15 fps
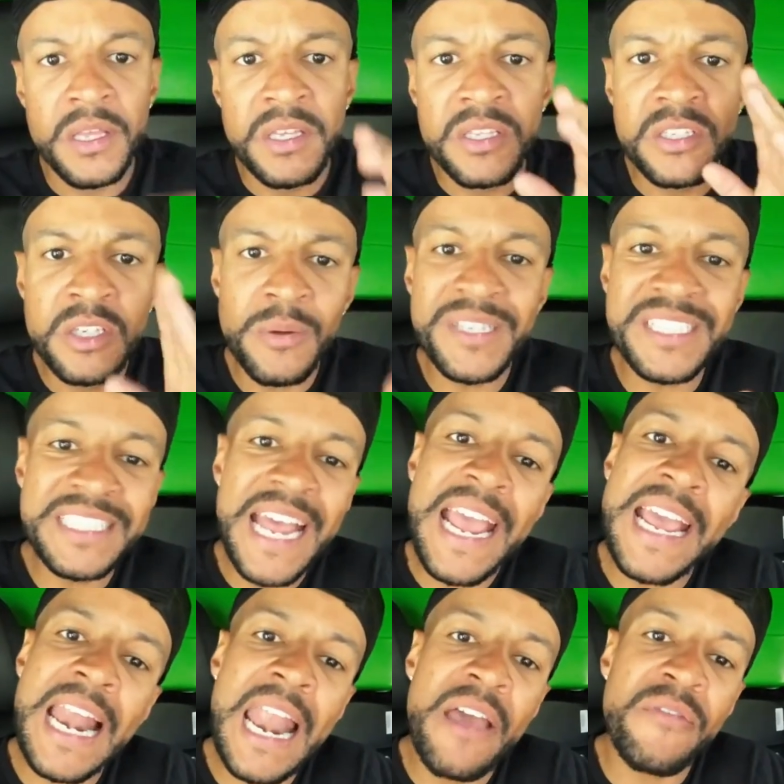So it's day
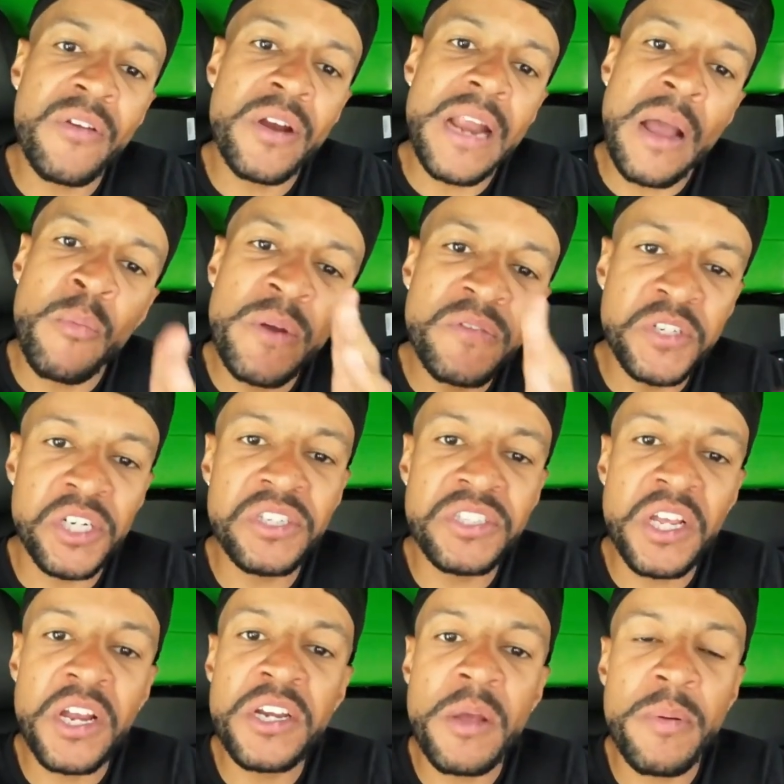11 and we've just
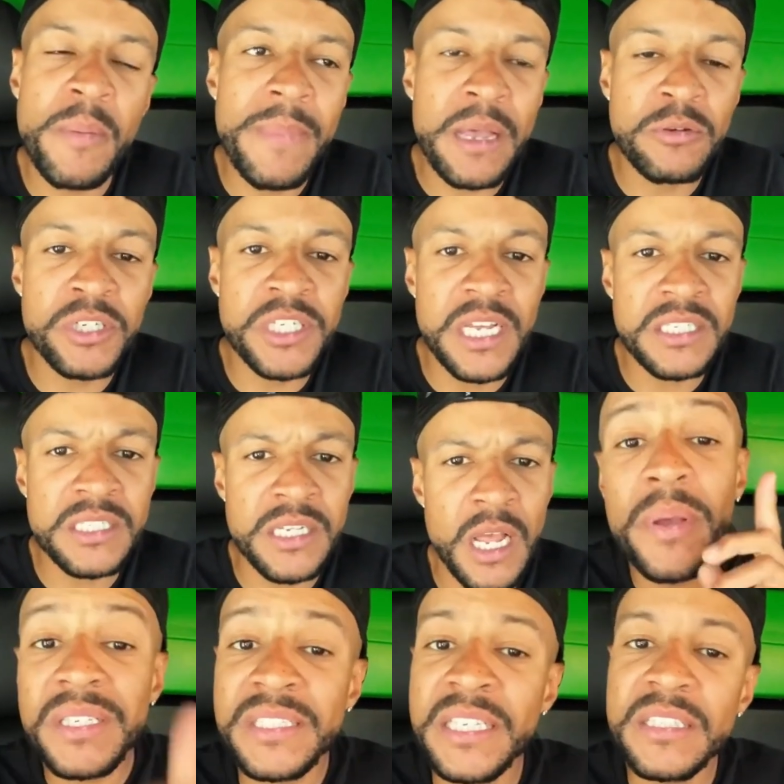turned up at Mount Shasta.
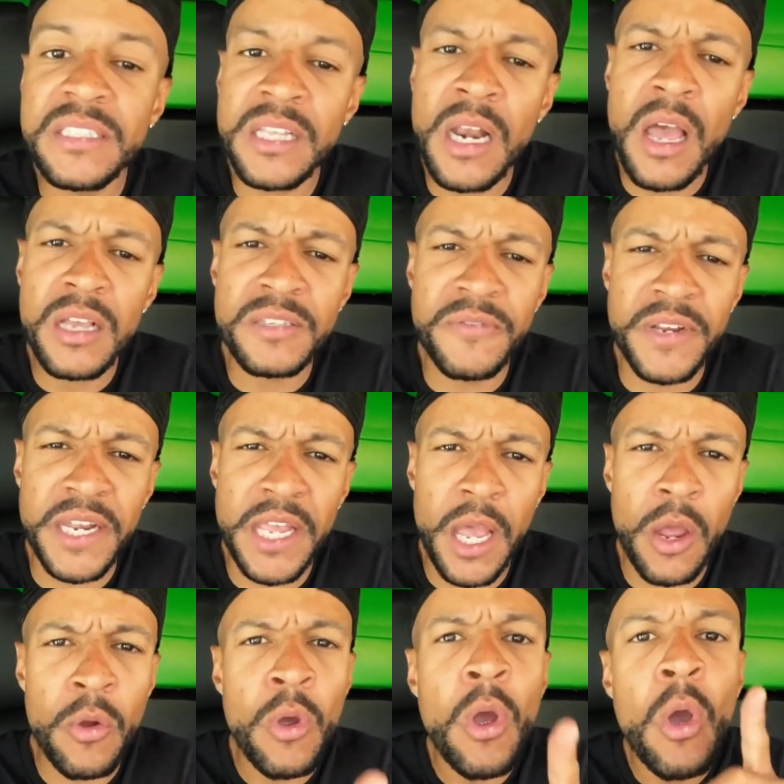But since the last
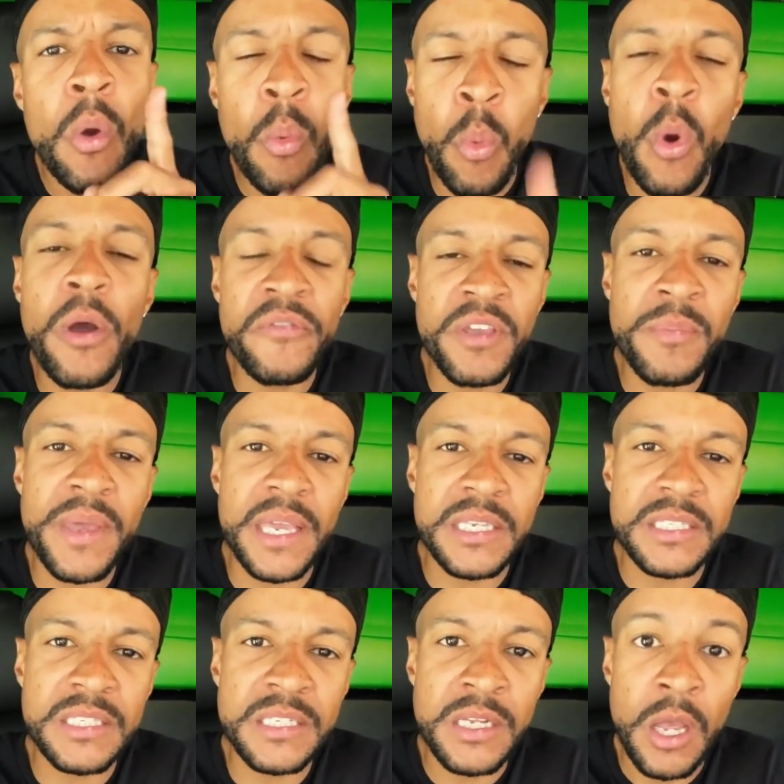video, what have you
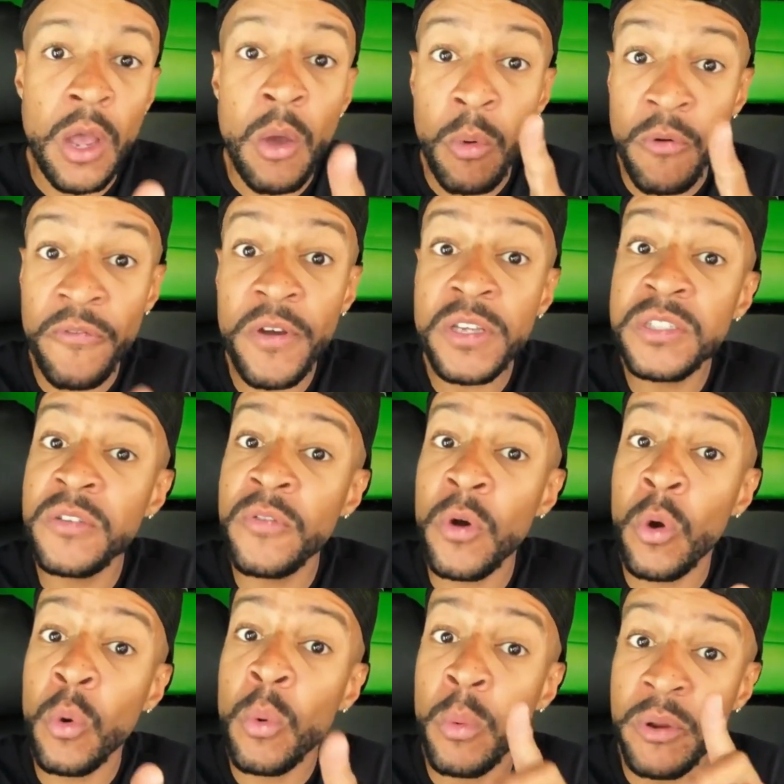missed? Well, first of
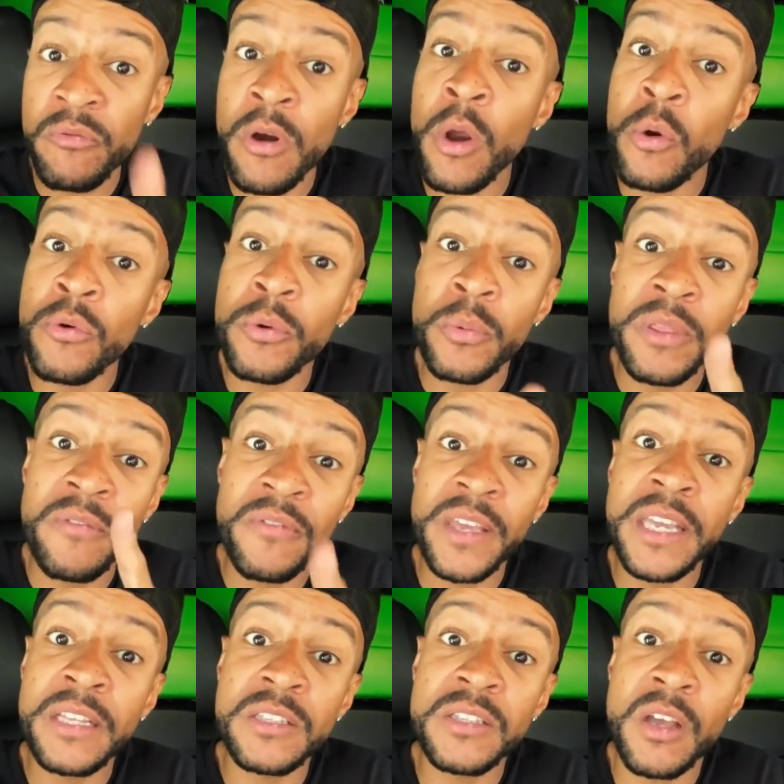all, we rode with the
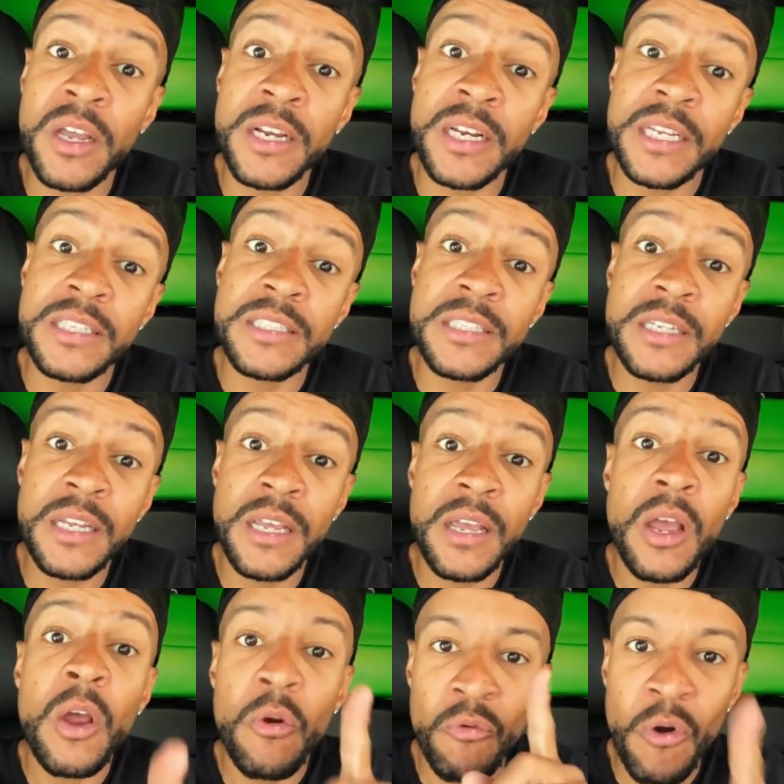vegan cyclist.
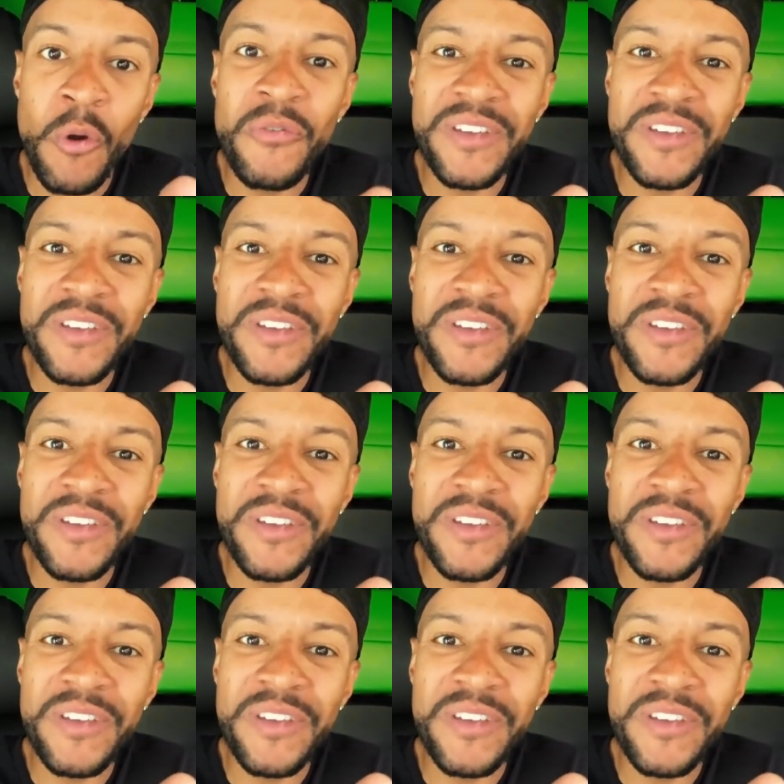Roll